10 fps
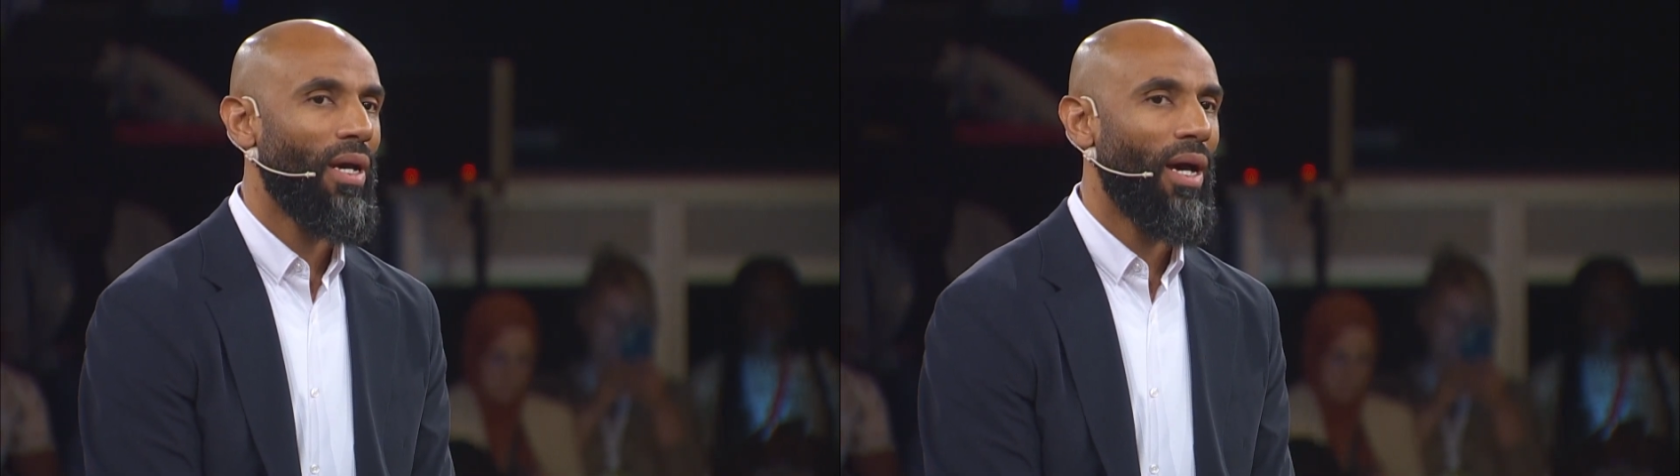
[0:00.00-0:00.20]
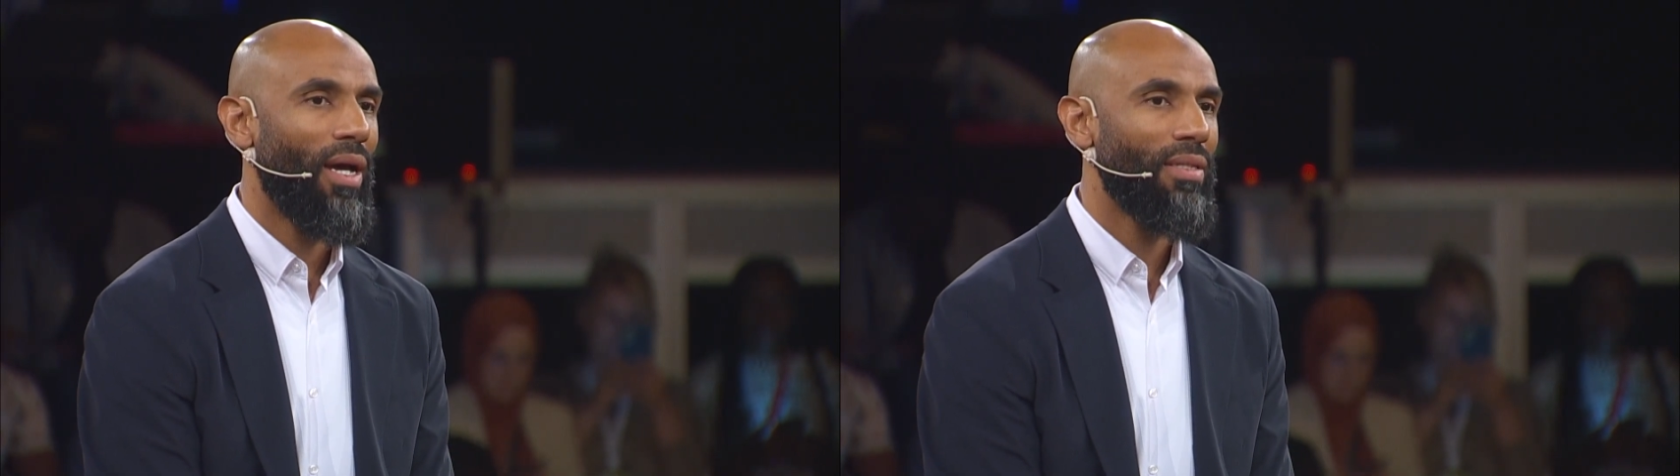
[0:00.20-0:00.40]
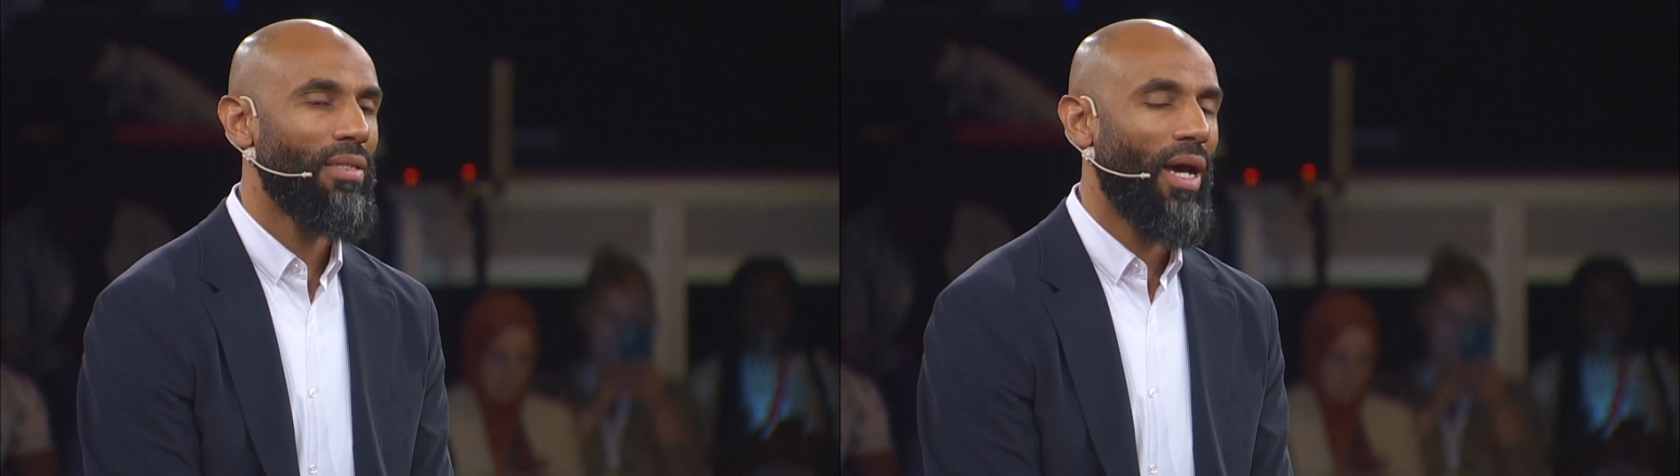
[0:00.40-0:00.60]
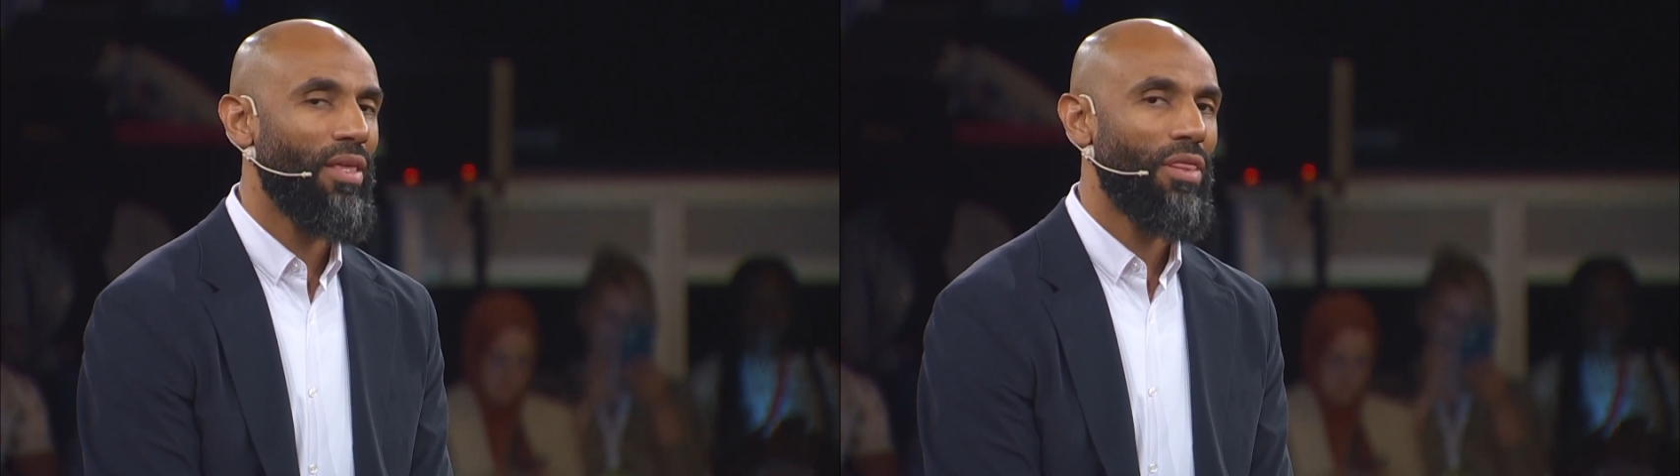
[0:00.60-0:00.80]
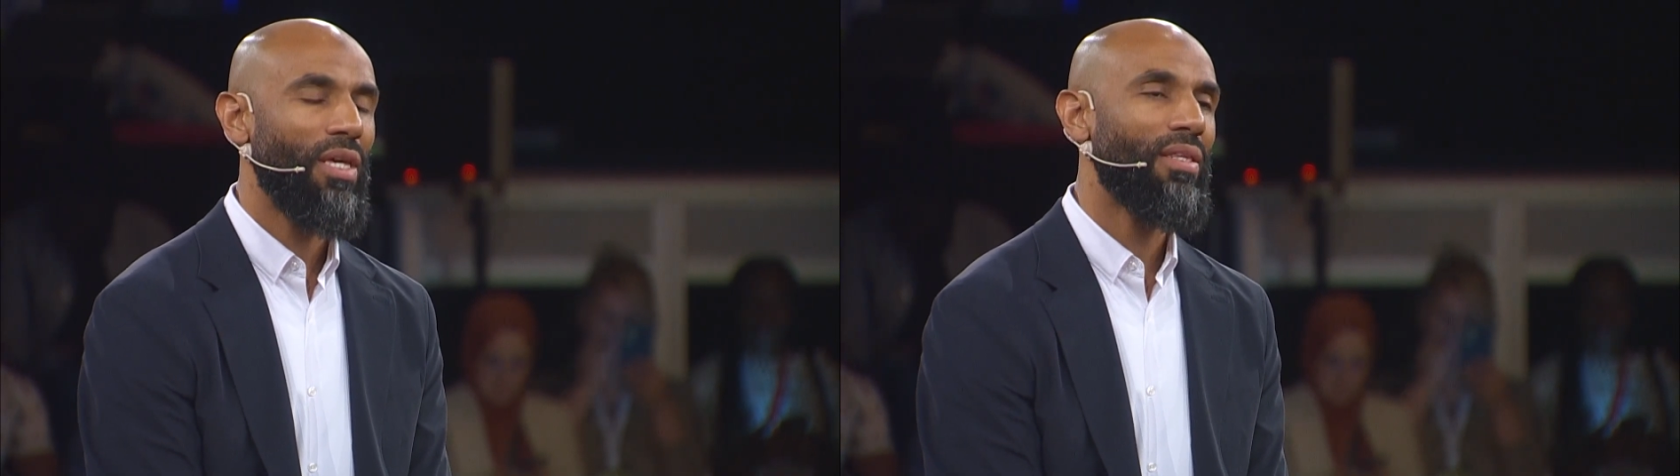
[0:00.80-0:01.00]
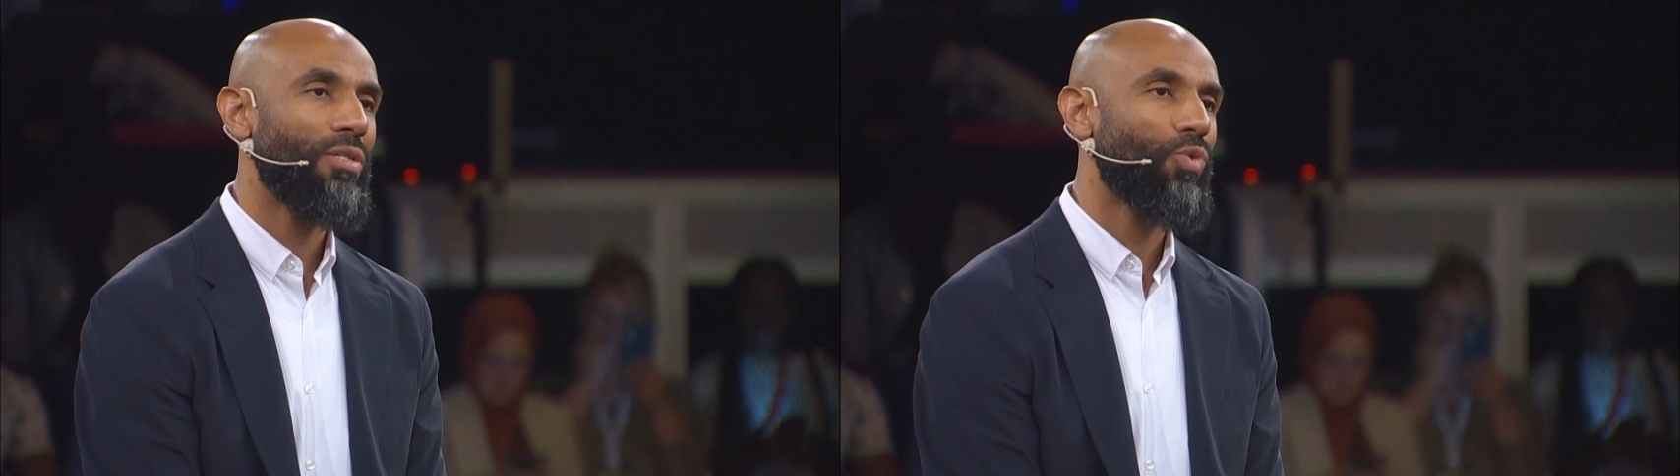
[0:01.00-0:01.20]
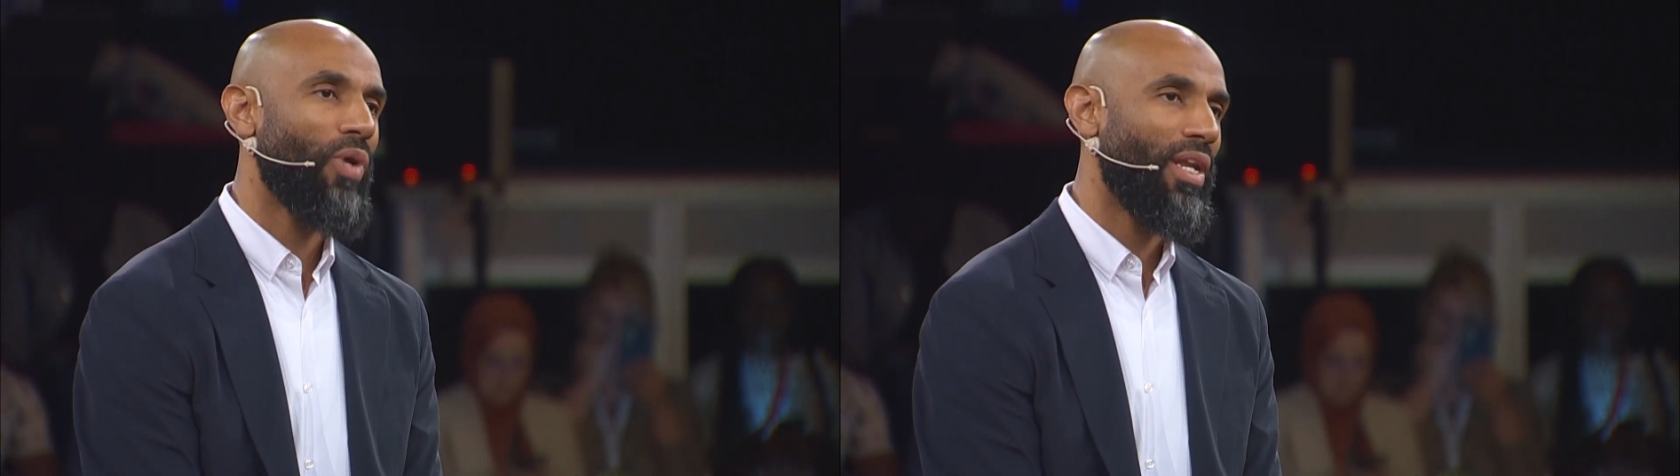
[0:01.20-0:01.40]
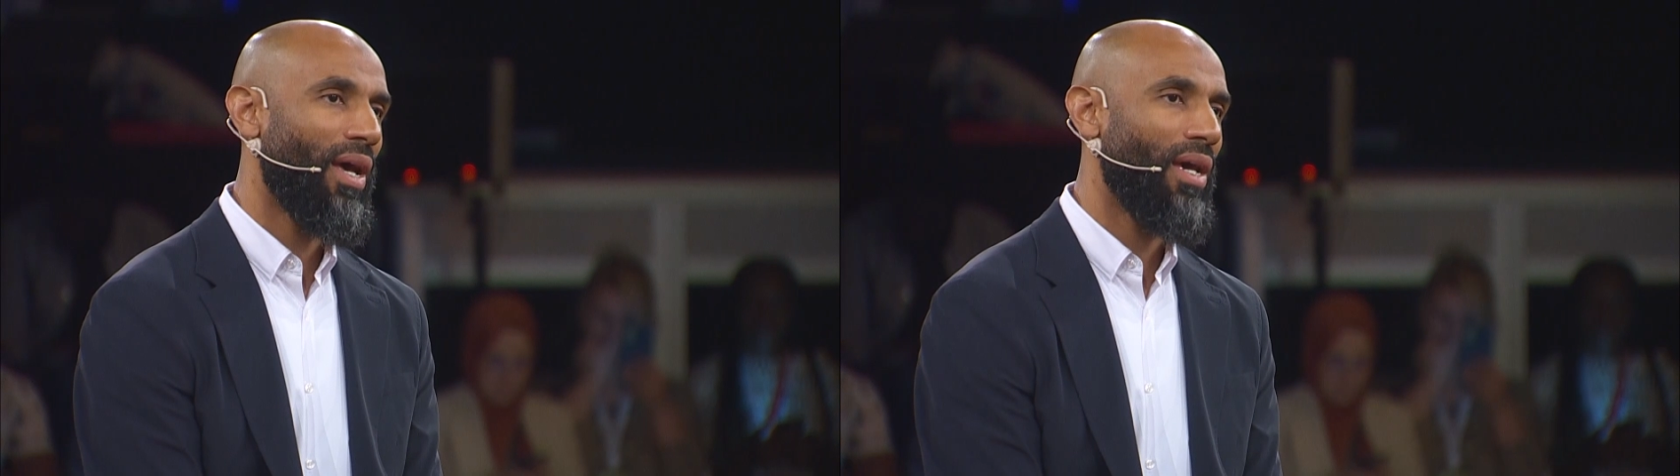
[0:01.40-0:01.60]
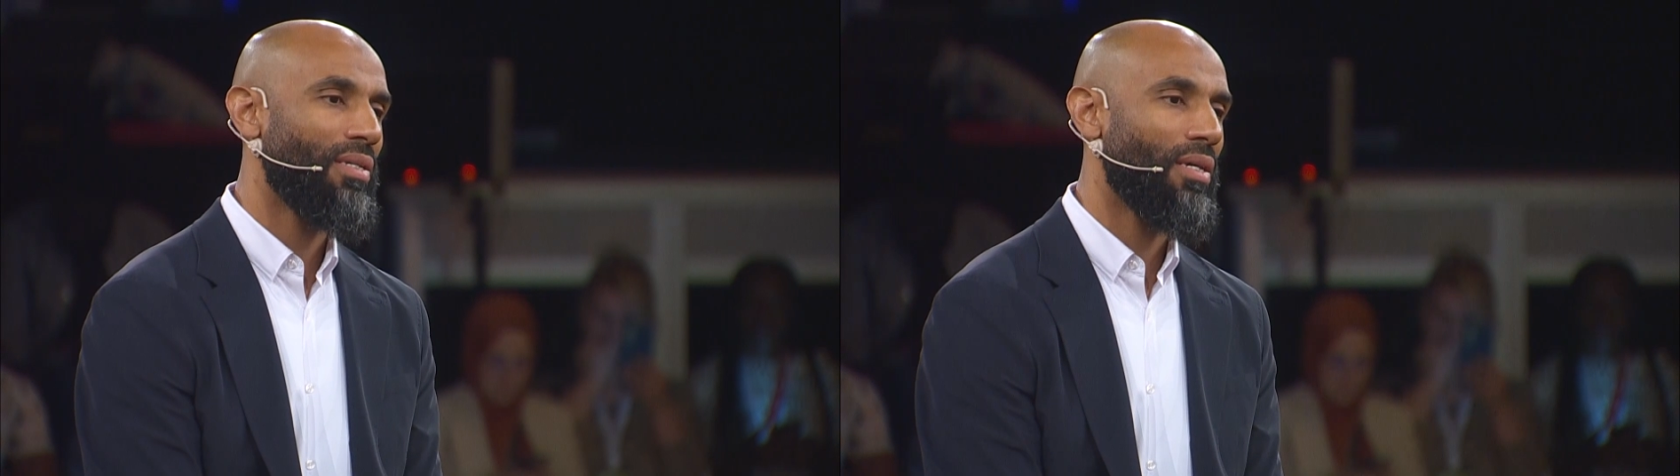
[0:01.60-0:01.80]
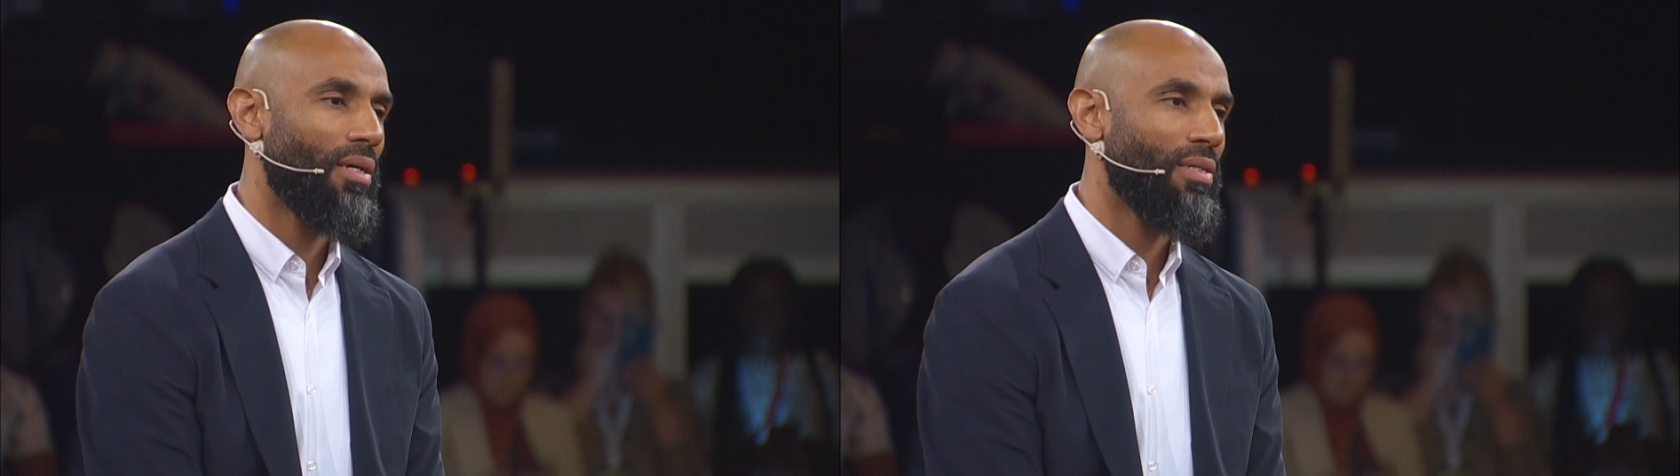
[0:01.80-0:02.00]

and I think that's when I